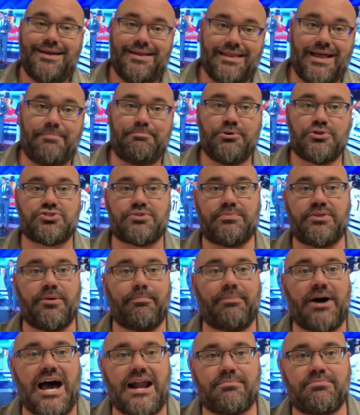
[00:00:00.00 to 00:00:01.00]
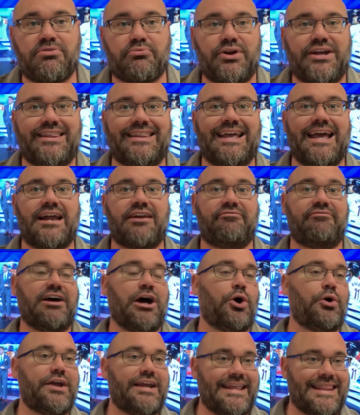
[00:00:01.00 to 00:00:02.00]
That puts them in the bottom three in the
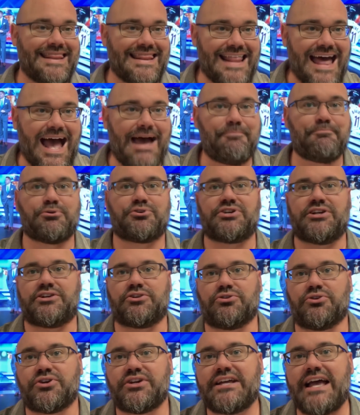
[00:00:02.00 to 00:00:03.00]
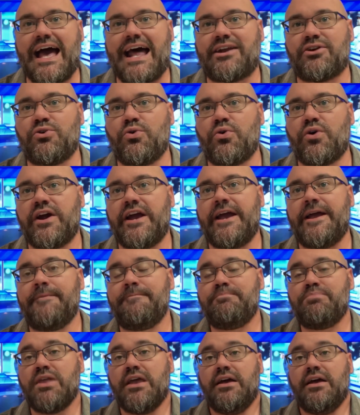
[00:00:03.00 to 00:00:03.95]
NFL in that particular category.